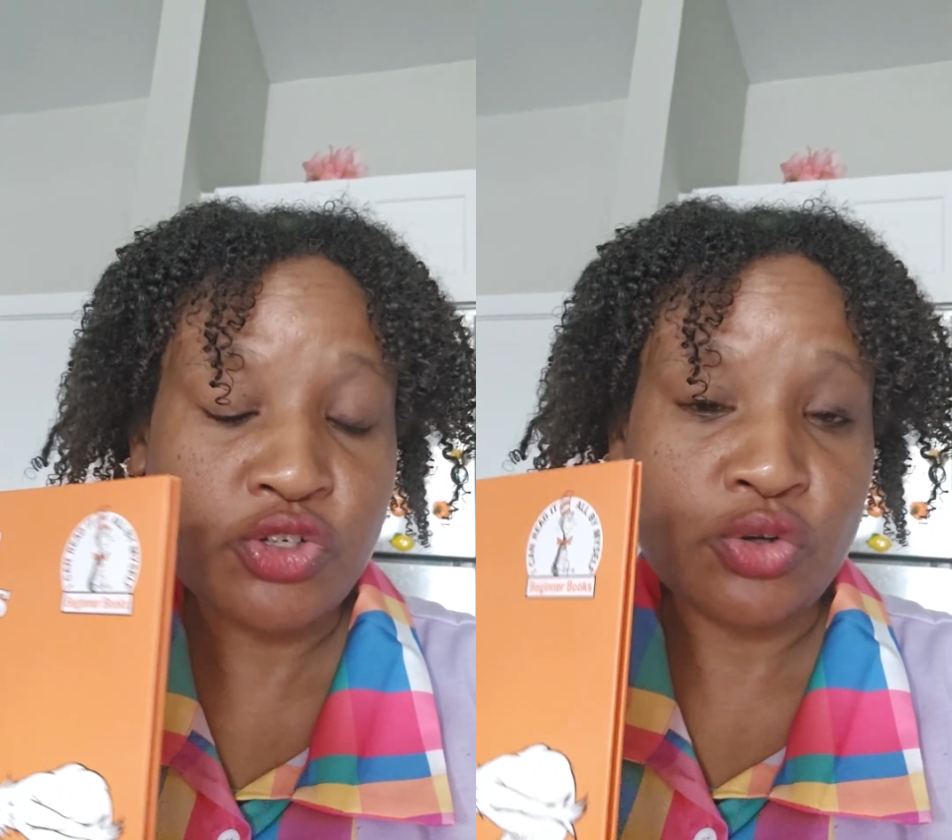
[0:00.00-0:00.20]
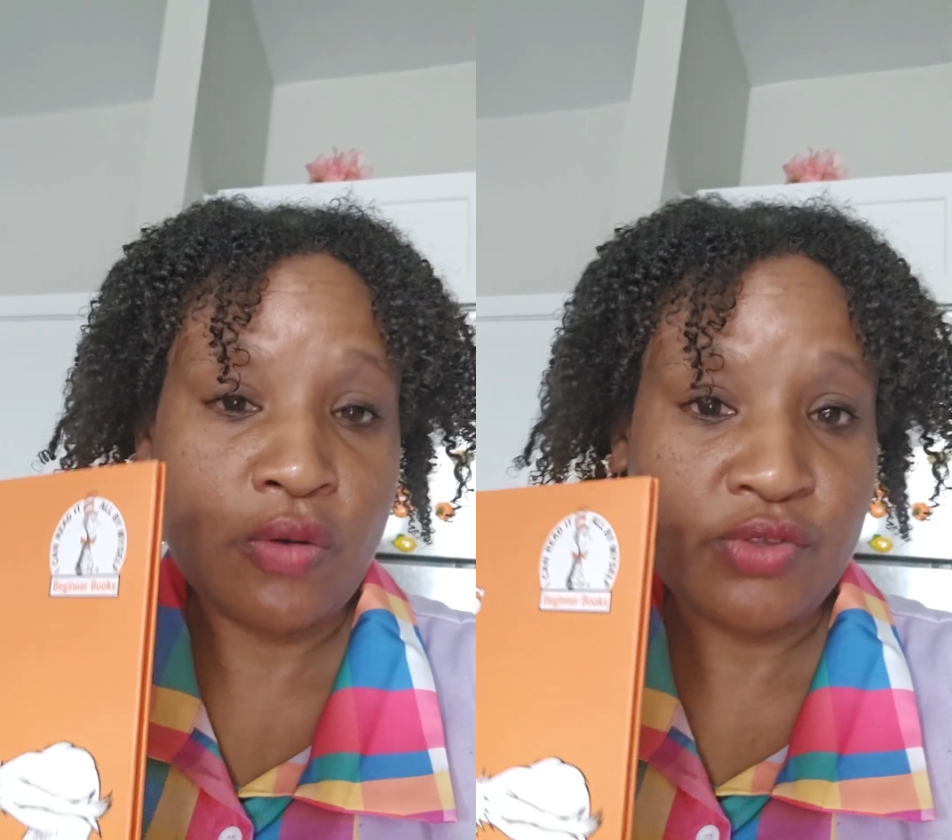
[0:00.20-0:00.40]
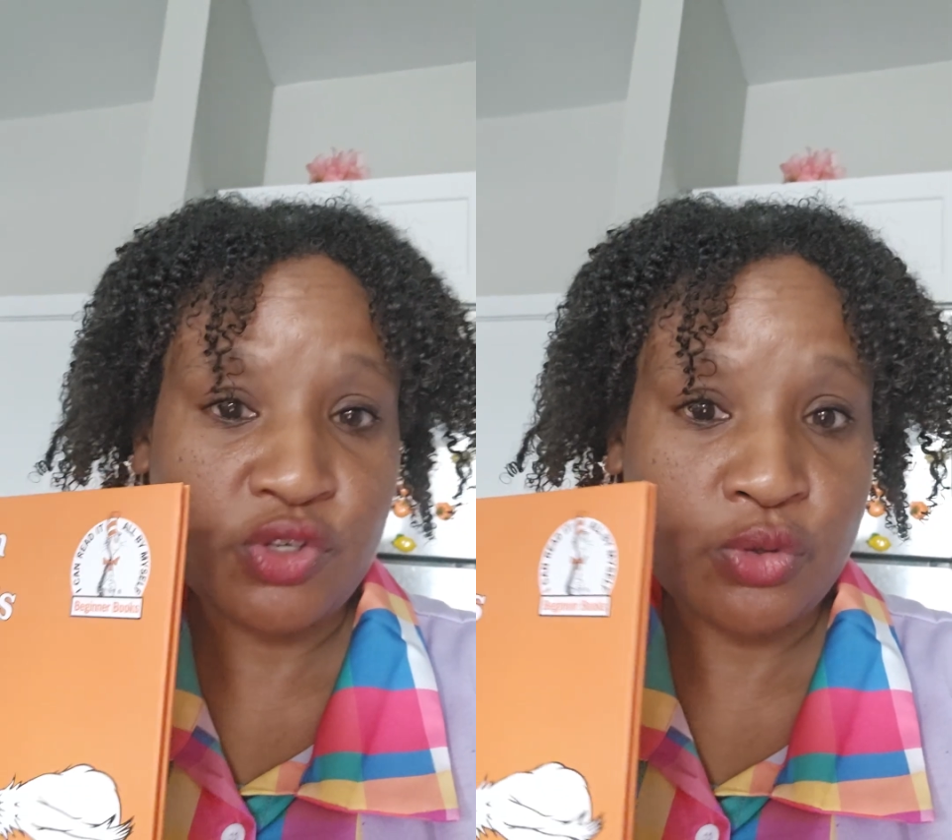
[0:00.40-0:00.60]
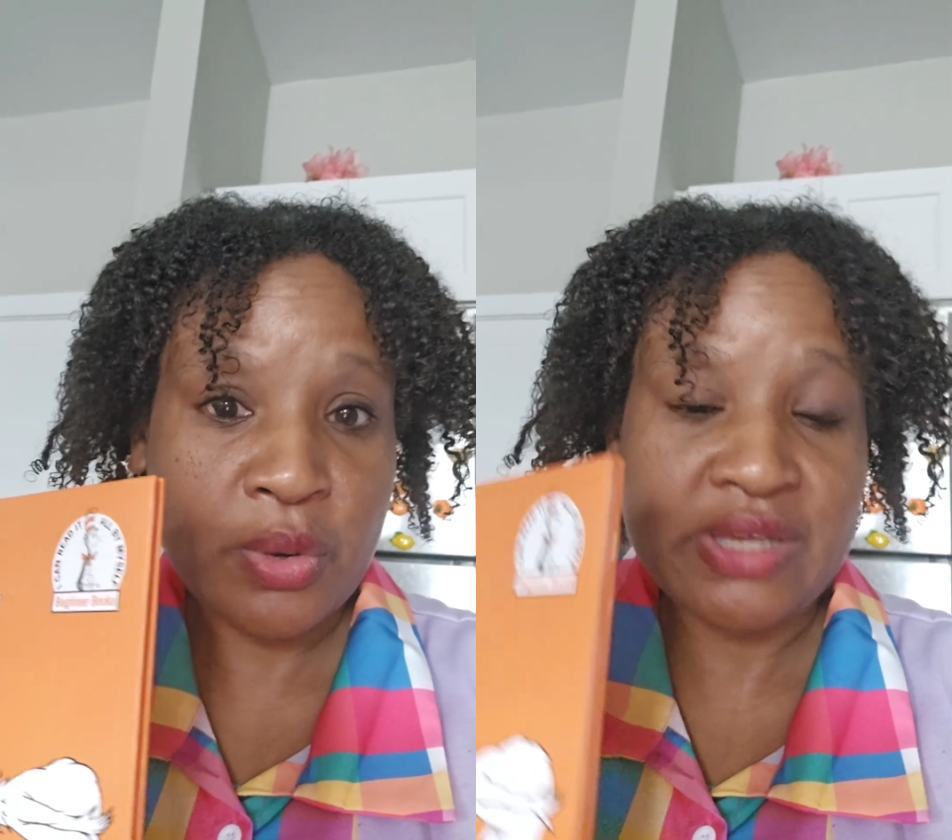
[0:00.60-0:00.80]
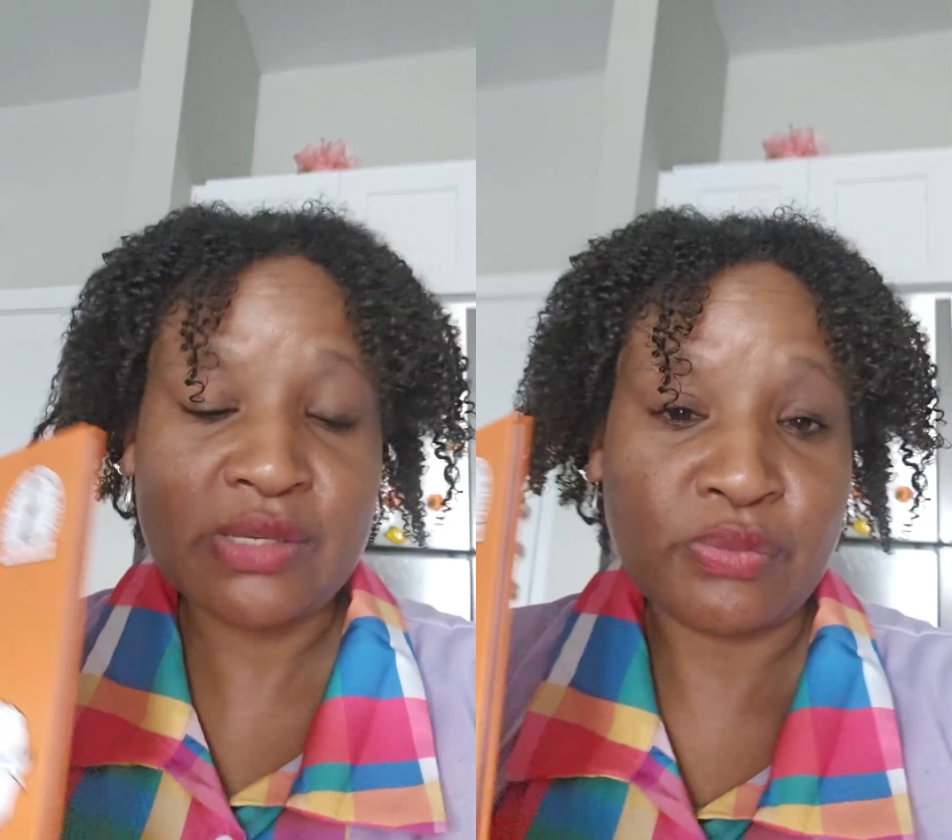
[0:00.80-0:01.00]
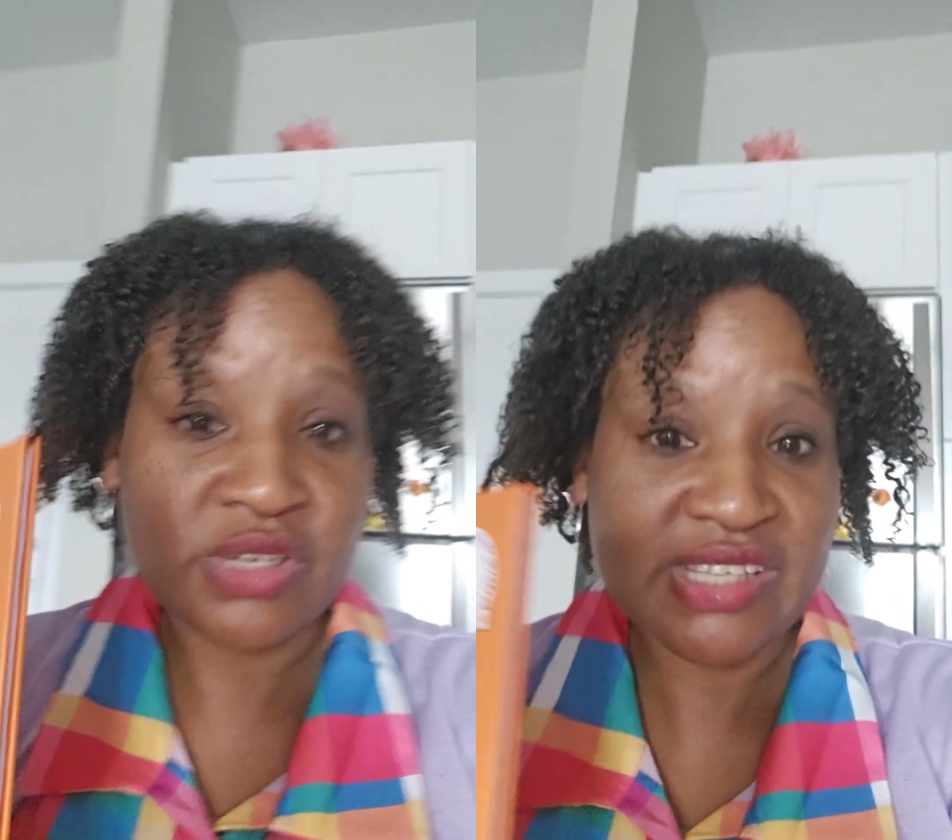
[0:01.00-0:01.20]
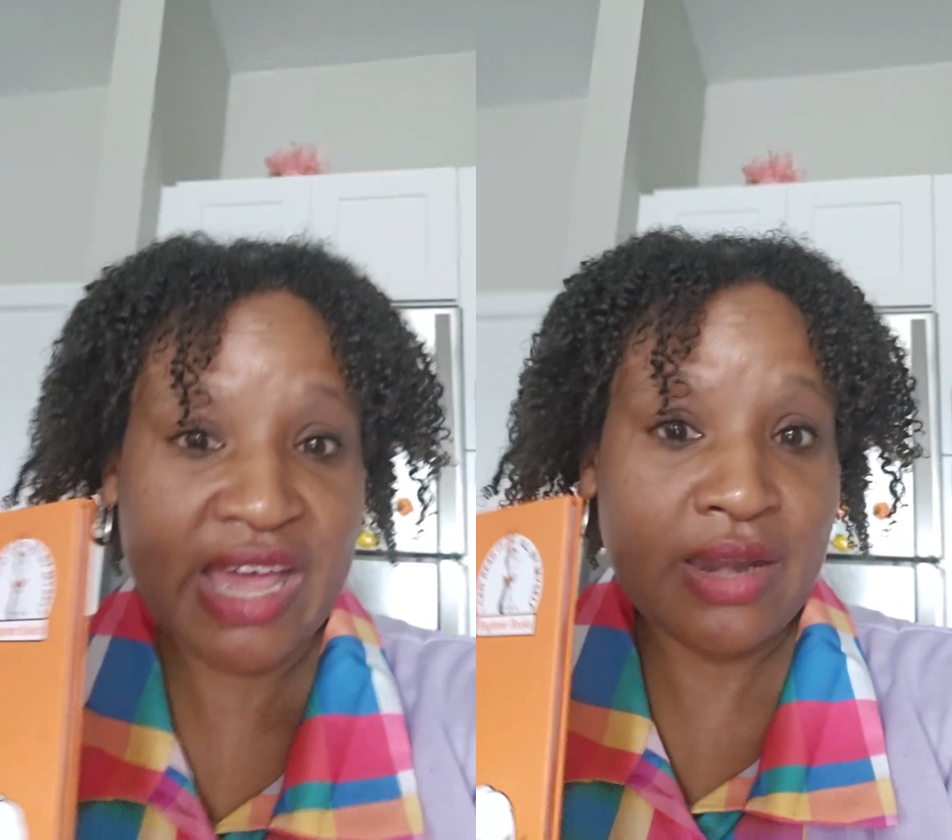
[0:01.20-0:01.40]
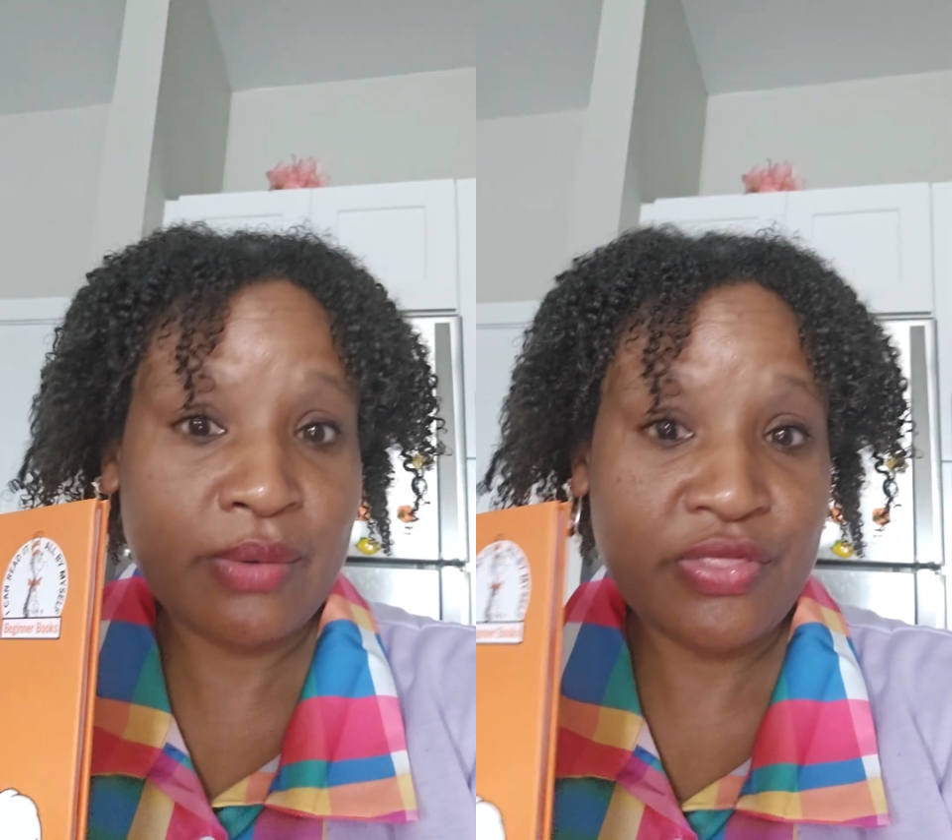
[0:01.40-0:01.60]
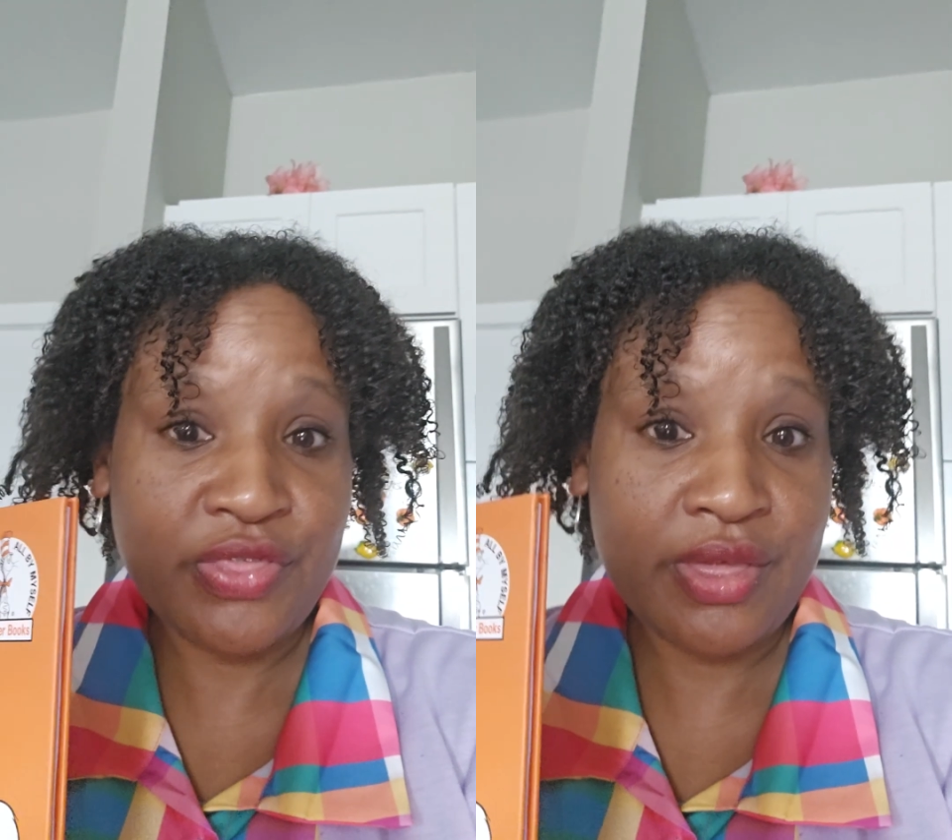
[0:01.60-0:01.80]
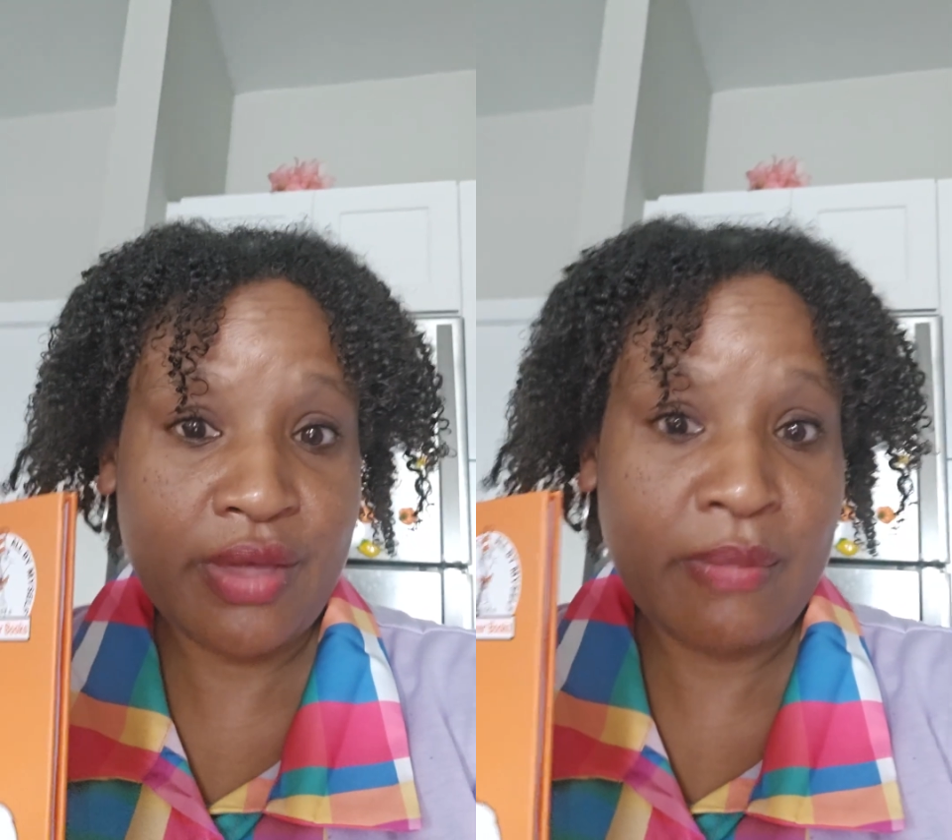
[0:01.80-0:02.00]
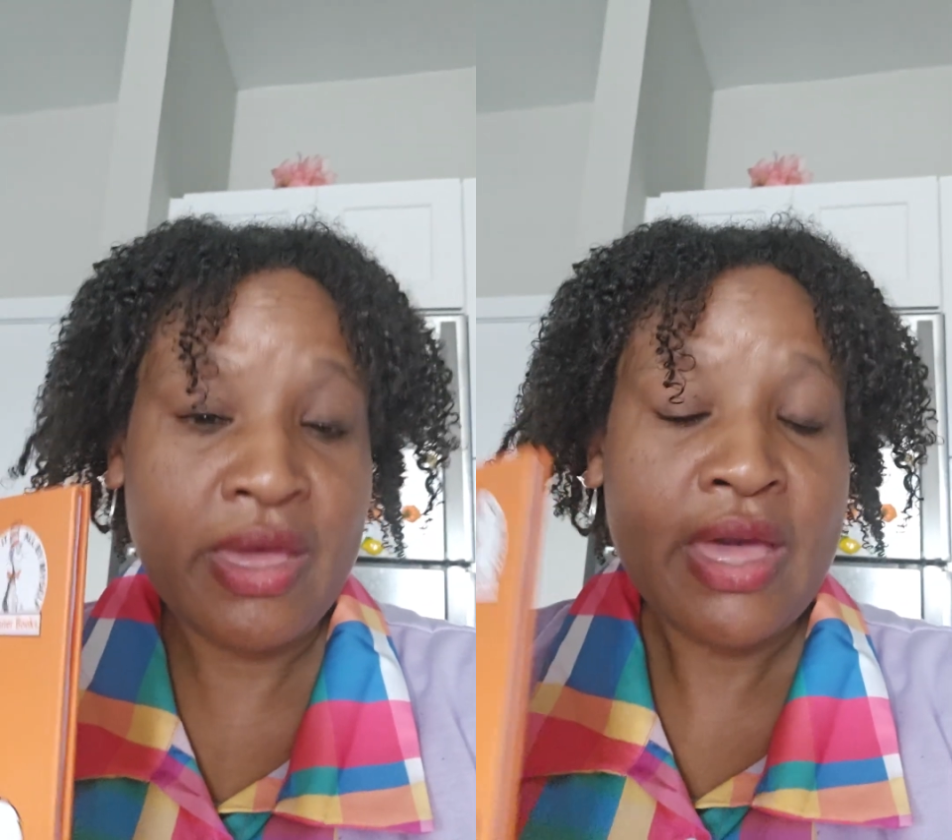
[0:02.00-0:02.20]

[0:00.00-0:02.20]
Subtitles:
show them the stories, recite it with them,